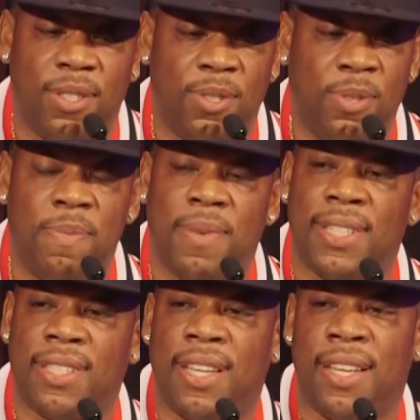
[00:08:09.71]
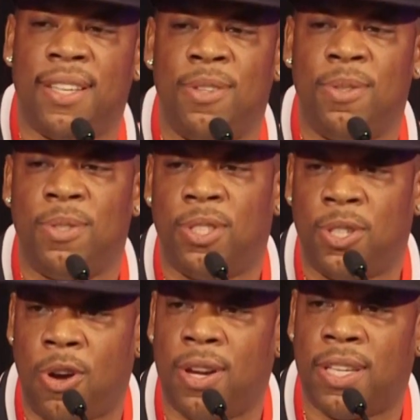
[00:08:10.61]
2 months later, you
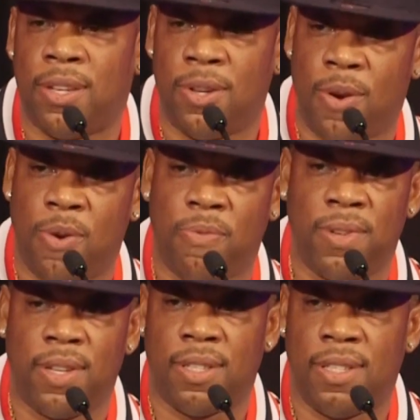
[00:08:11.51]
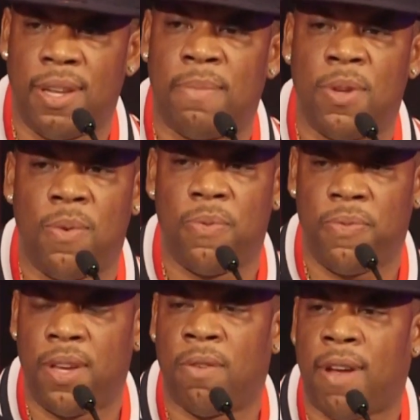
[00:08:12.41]
calling your girlfriend because something don't
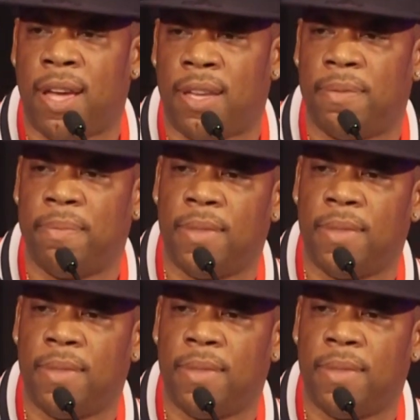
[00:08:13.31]
feel right.